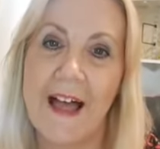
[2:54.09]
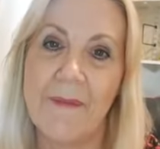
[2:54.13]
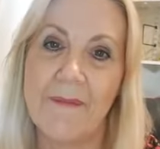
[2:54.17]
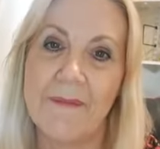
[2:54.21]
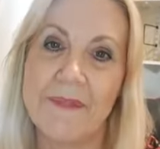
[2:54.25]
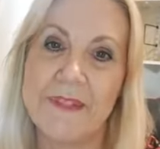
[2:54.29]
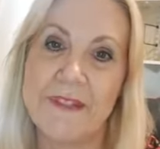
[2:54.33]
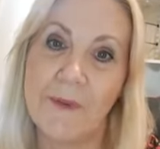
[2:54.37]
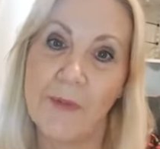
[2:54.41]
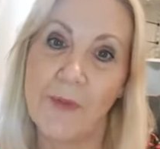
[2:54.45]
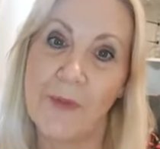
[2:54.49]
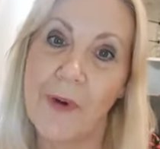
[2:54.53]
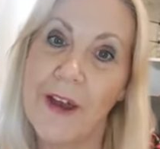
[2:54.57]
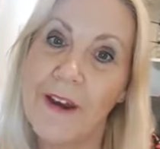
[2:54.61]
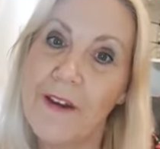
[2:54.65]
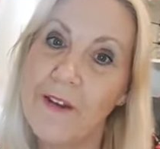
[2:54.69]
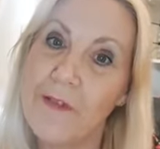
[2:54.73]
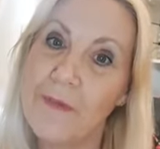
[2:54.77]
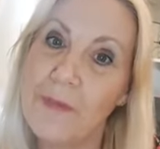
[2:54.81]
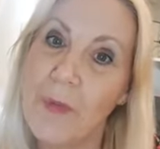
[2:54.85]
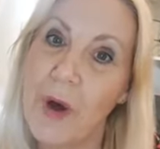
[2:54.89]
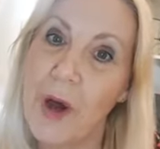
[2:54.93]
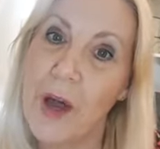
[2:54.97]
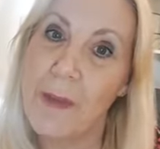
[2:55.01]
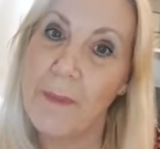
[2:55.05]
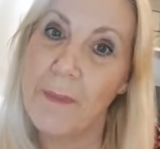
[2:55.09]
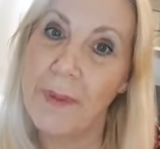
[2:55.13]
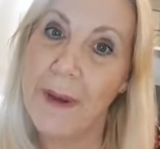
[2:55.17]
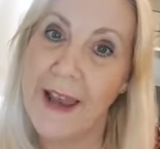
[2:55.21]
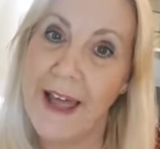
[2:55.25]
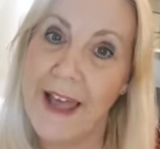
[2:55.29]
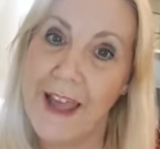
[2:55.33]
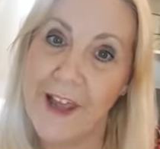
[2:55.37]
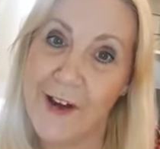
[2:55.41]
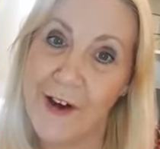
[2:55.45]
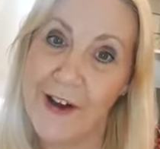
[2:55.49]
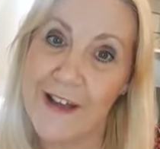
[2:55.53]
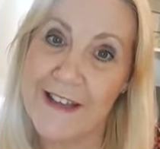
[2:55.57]
So one of my
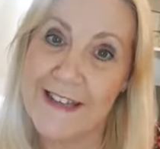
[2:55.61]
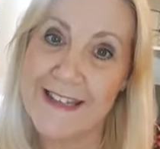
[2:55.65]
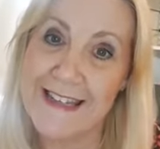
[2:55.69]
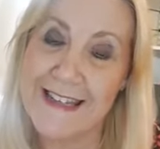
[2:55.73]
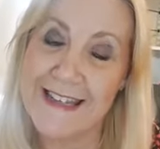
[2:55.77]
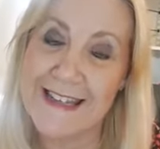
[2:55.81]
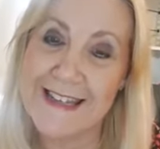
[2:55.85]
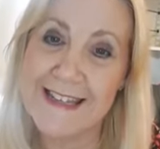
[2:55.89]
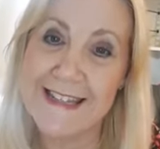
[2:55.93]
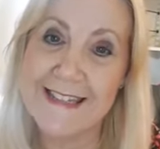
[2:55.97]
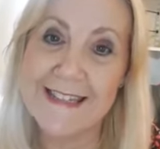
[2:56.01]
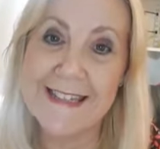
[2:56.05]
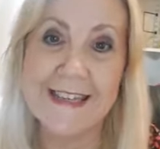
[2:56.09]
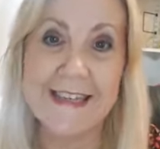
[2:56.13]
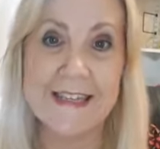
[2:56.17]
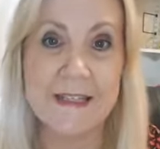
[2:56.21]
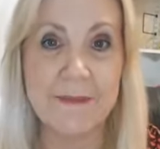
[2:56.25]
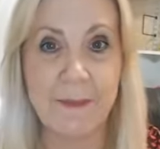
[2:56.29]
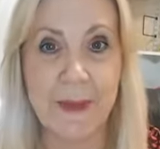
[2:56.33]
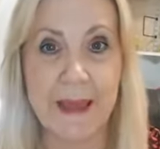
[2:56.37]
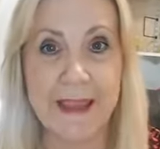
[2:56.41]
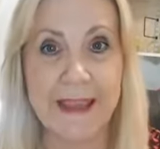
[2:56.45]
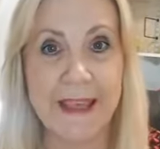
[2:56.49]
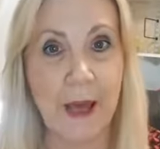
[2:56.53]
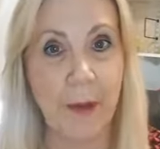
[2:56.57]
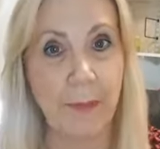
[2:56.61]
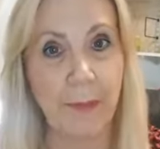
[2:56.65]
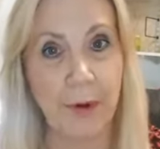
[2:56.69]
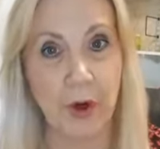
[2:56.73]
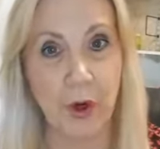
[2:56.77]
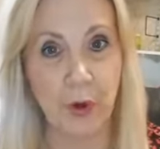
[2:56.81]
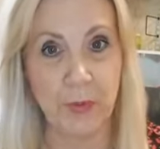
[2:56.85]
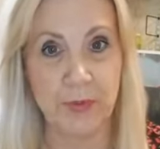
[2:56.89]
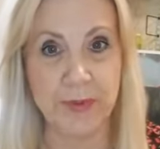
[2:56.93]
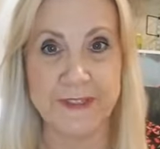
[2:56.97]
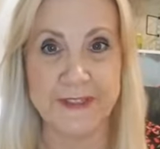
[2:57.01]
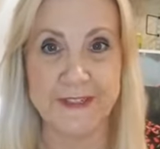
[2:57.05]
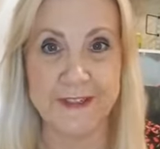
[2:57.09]
play ideas is make up an
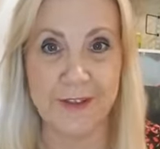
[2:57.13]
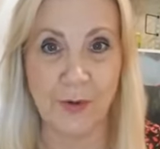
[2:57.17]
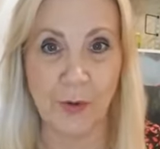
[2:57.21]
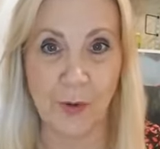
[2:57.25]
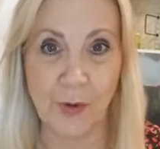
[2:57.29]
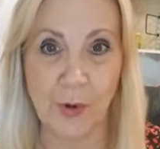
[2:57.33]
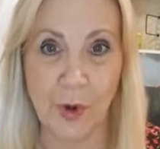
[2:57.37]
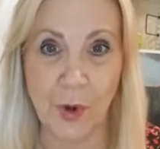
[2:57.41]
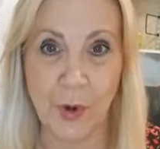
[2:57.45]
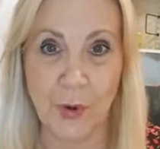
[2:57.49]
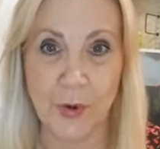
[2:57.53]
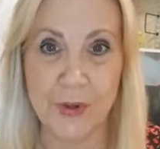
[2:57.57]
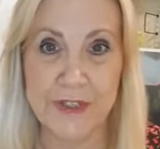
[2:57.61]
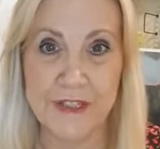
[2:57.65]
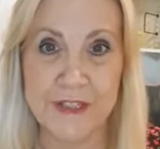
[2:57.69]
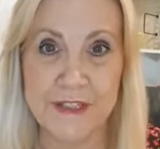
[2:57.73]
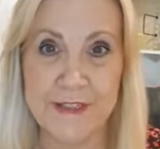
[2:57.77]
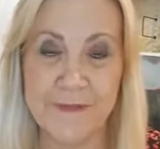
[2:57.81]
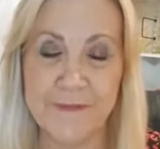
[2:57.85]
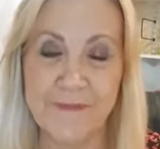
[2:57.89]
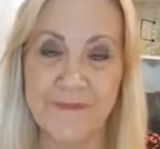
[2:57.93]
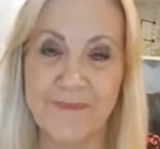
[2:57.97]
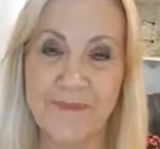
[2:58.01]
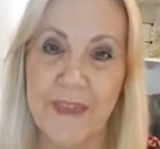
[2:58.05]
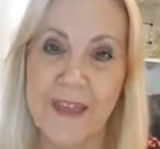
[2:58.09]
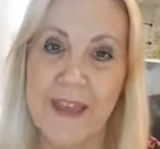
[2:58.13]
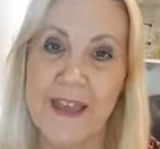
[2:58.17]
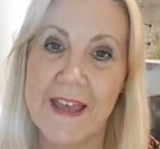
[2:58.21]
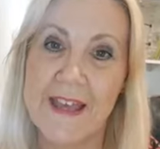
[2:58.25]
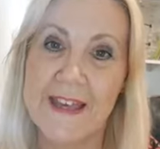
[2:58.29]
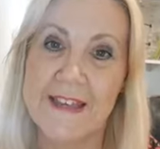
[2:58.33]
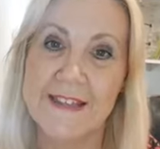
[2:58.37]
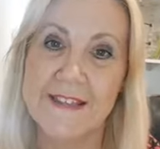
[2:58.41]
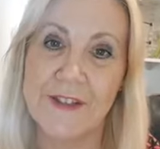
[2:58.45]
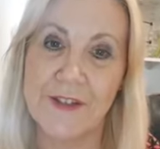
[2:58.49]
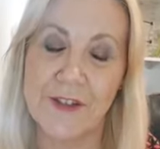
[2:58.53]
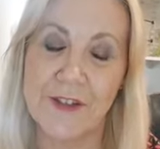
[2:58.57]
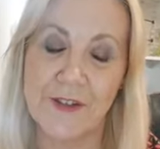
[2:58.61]
obstacle course.
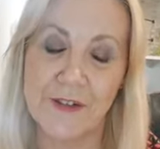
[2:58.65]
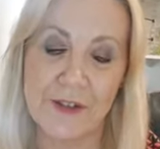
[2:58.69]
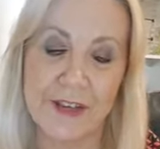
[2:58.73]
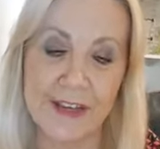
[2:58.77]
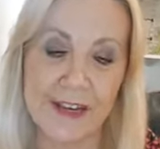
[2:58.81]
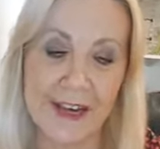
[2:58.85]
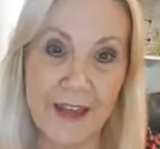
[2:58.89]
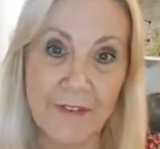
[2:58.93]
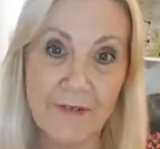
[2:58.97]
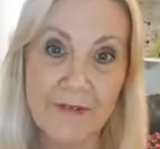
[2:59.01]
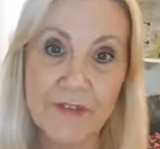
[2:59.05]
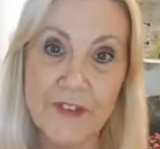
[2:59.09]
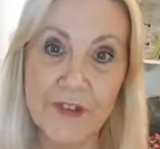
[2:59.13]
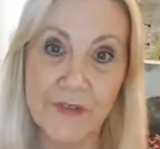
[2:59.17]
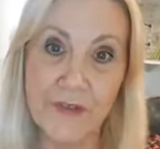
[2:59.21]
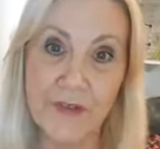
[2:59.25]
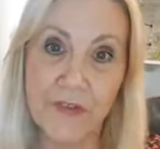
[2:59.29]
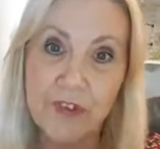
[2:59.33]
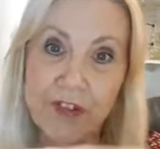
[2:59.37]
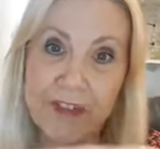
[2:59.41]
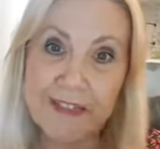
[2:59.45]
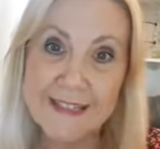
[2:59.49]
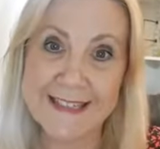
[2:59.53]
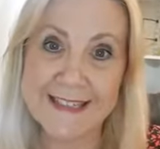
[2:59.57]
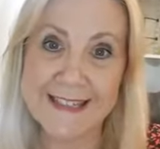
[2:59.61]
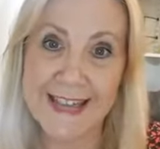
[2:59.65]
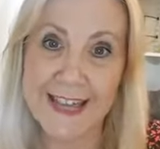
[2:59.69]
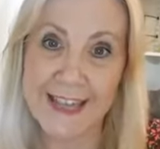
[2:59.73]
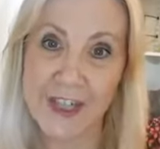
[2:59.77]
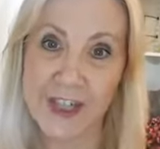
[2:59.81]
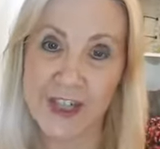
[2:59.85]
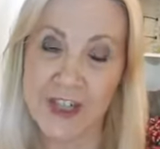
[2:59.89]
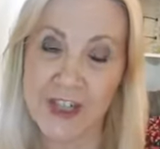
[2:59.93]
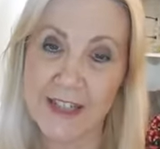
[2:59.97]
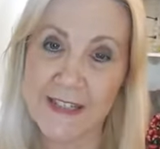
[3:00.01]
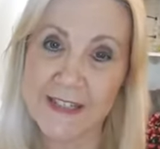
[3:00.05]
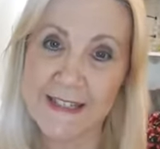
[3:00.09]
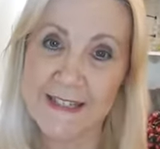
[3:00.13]
So you can have different
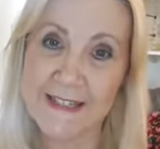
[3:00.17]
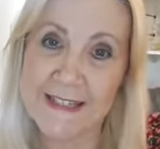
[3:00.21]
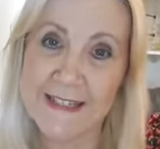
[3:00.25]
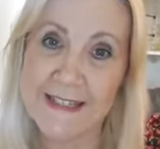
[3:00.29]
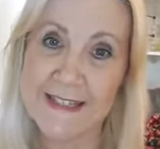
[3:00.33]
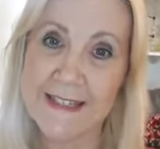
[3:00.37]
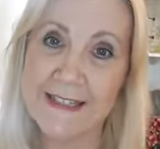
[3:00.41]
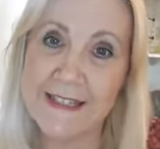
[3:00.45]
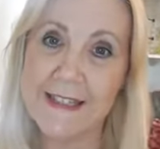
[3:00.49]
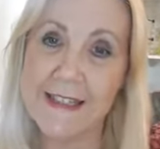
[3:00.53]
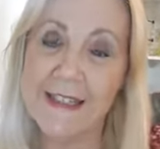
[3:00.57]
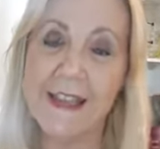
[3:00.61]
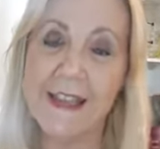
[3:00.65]
stations.